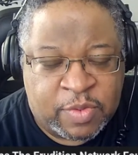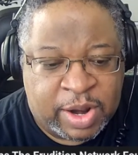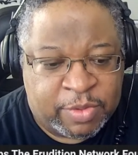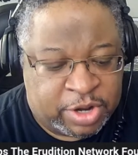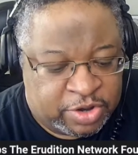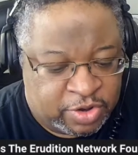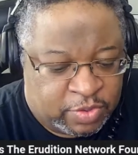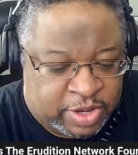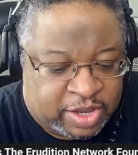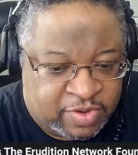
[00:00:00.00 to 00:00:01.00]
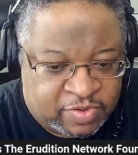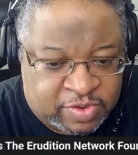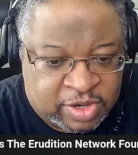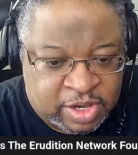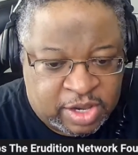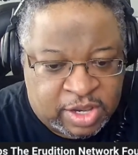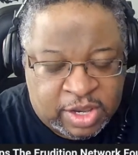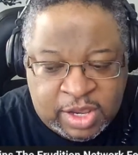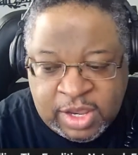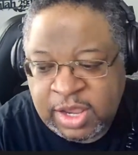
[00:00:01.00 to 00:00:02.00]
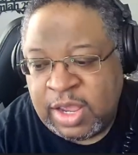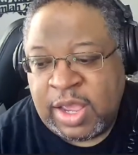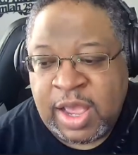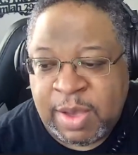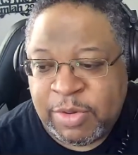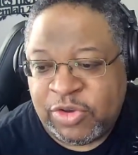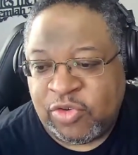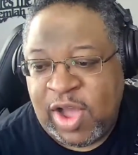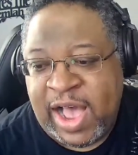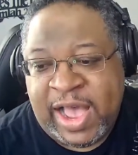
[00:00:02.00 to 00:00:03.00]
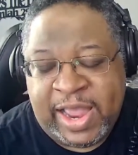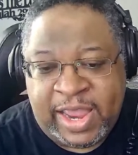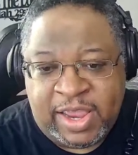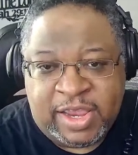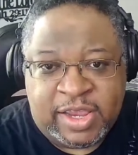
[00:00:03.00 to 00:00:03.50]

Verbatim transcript: what I'm going to do is I'm going to try